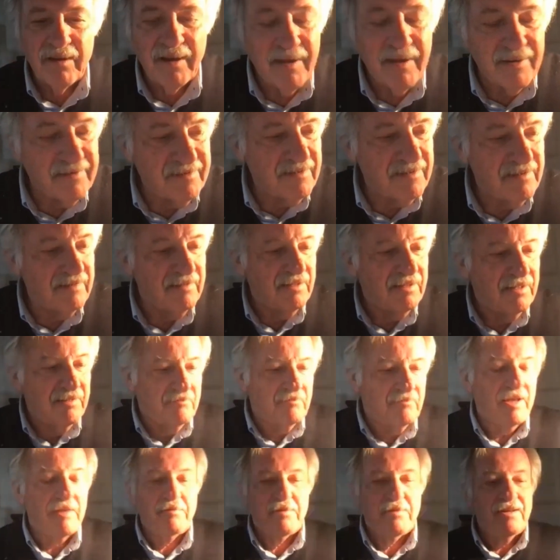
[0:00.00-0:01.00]
yes,
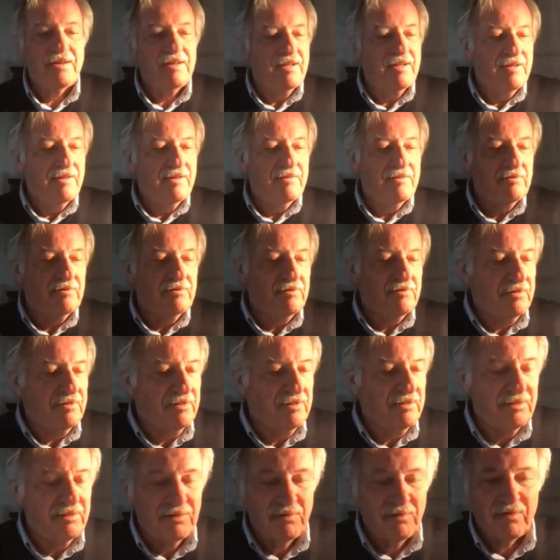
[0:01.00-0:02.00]
maybe
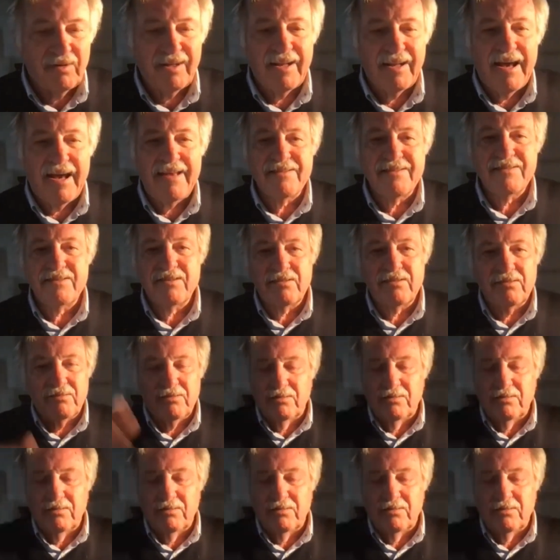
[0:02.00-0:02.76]
you can answer,